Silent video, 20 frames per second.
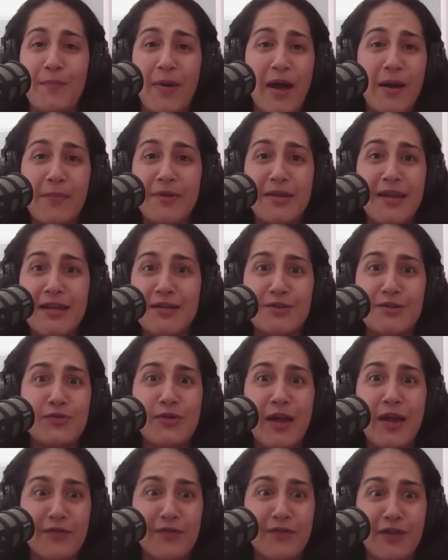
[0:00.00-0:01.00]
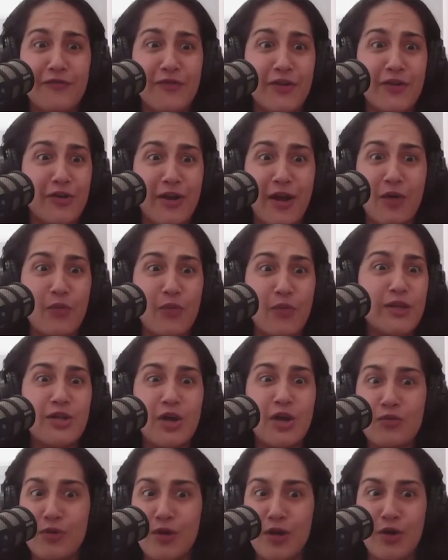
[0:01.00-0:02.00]
Mom and dad don't have it all figured out. We
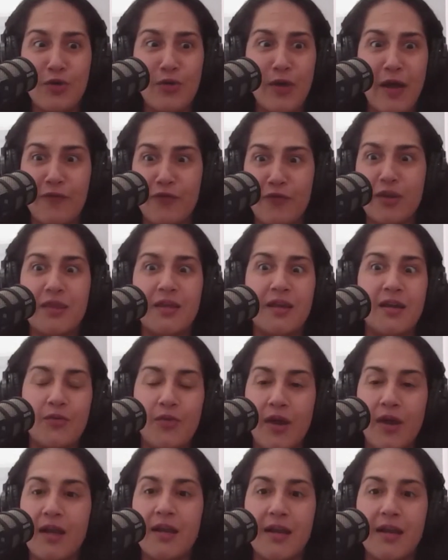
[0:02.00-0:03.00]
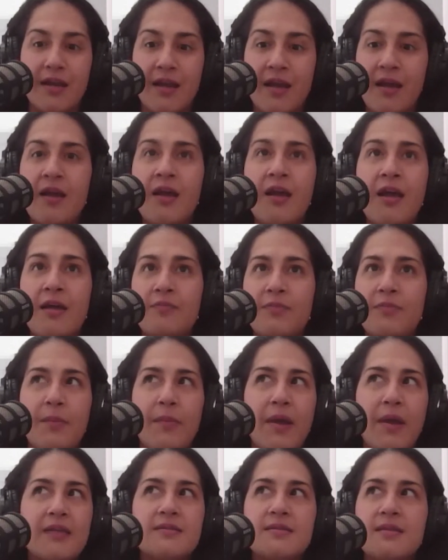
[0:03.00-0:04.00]
don't know everything, right? And
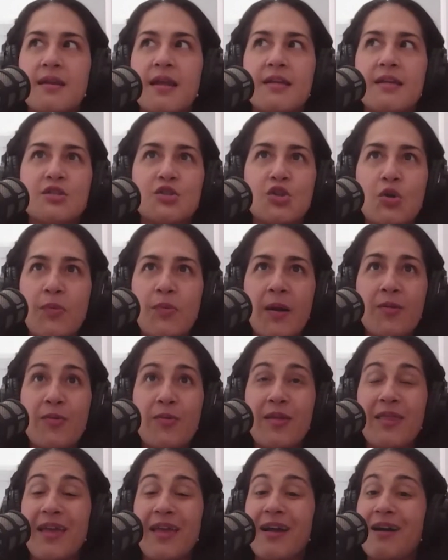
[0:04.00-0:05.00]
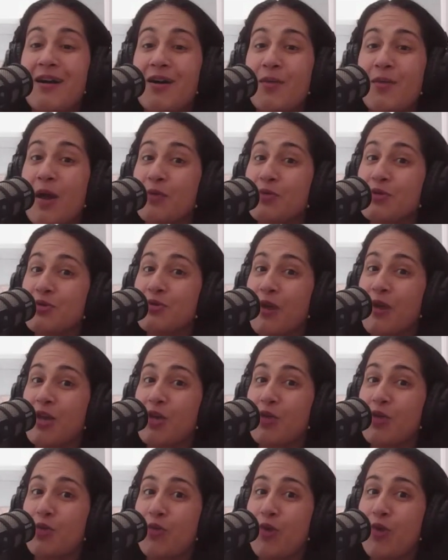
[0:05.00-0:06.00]
my son has no problem being like, I was right,
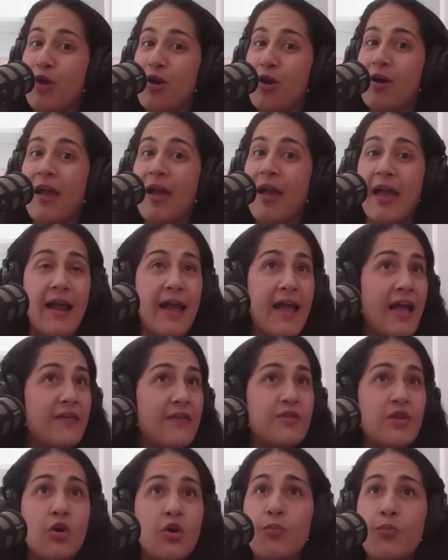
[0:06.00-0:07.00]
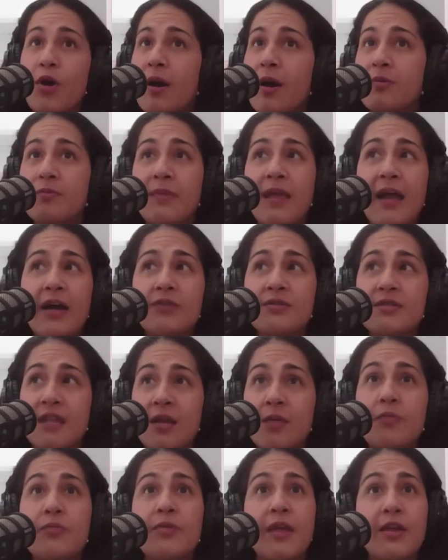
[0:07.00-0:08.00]
you were wrong. And I have no problem now
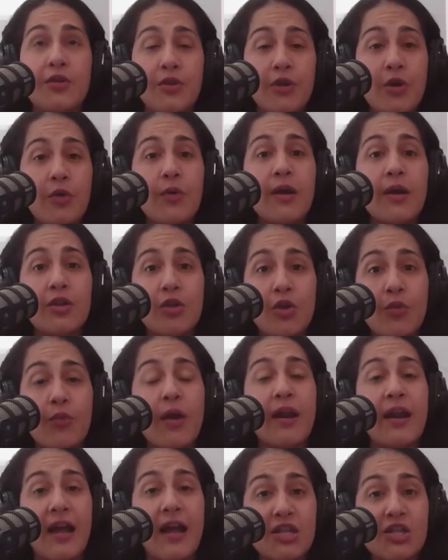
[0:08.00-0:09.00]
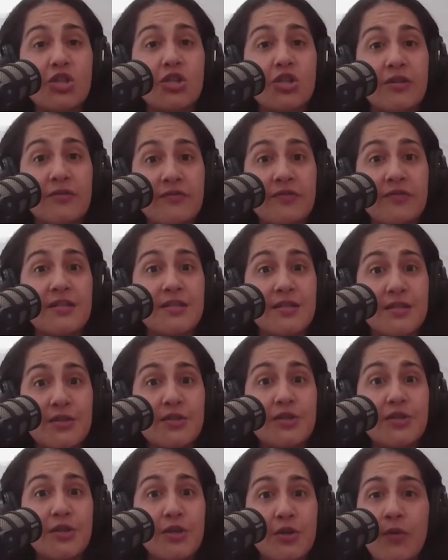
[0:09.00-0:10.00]
telling him like, you know what, you're right. I should have listened
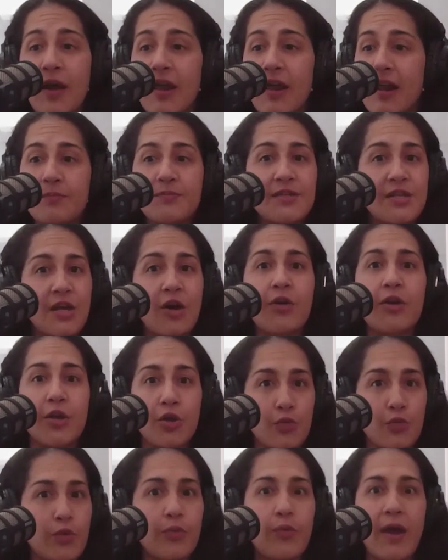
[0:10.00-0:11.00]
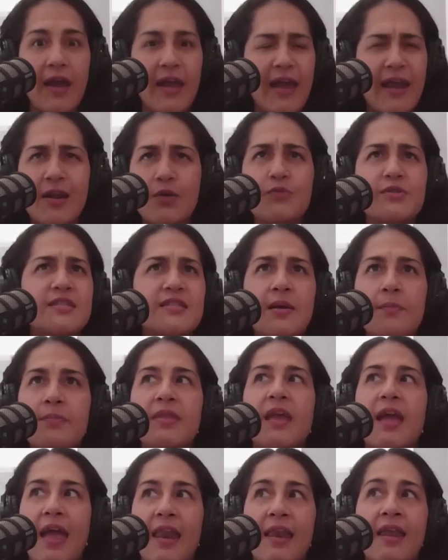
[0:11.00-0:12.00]
to you, and I'm sorry, you were right. And it was
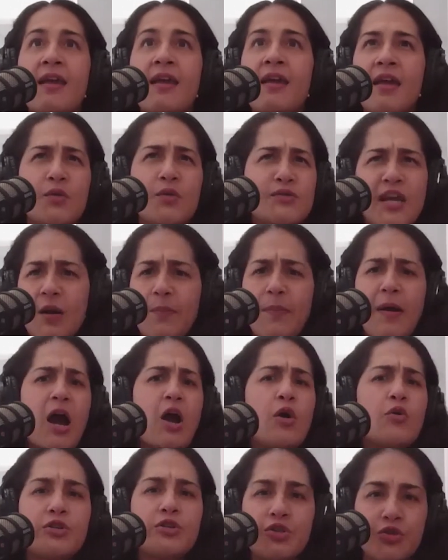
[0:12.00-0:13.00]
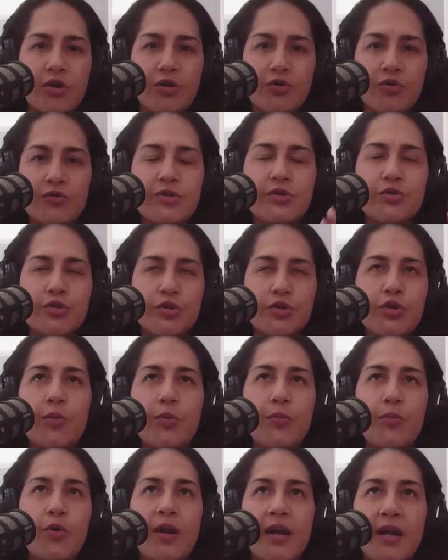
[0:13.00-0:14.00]
something, and it was like a power struggle. So to your
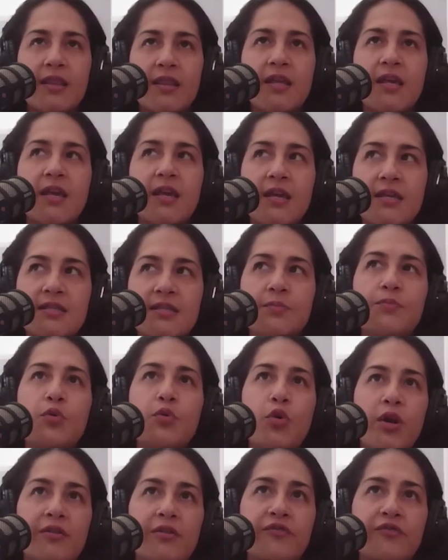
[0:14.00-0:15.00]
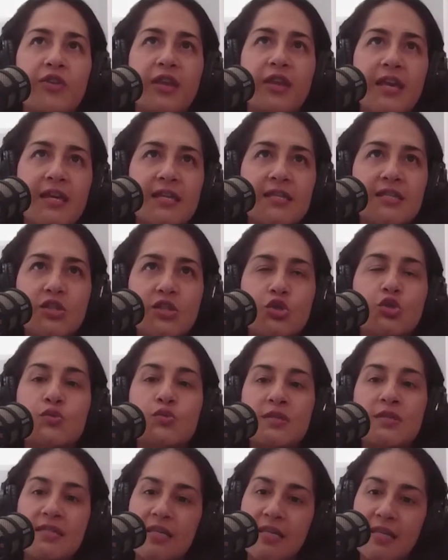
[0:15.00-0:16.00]
point, I think it's important for kids to
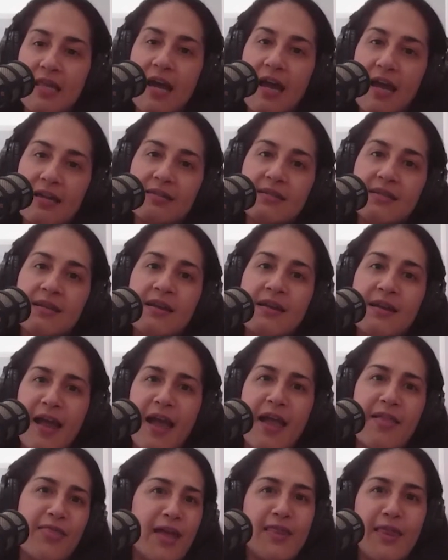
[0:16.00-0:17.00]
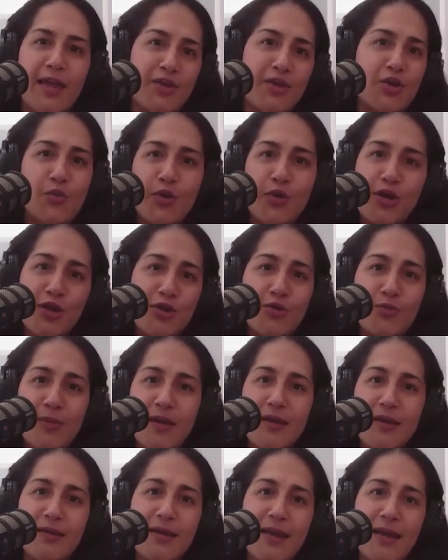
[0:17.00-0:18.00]
see that, and that like, no, we're
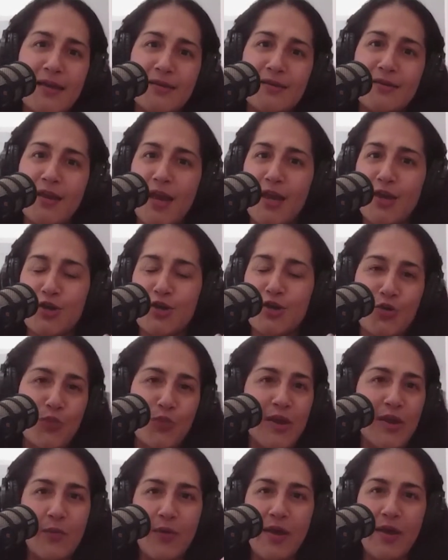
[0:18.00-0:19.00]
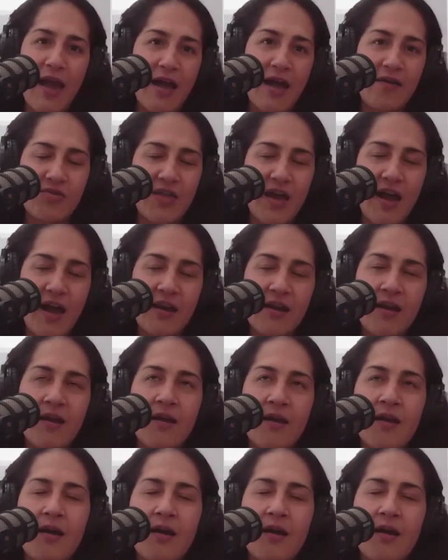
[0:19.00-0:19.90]
human, and we have that.